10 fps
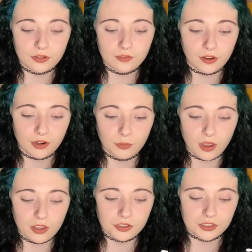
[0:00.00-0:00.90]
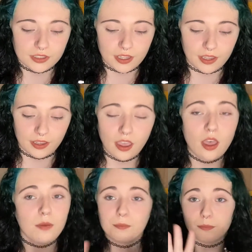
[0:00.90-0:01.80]
very well just like,
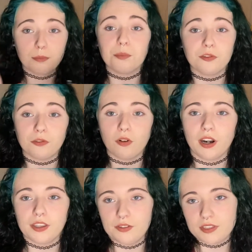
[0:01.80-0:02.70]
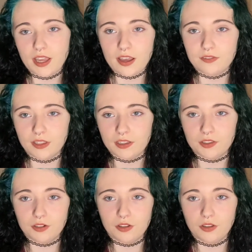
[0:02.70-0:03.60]
before I used to have like a
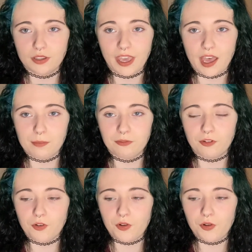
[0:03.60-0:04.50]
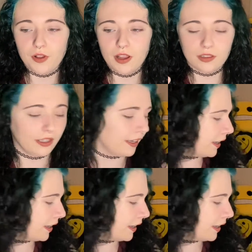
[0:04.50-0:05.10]
little cap full, like a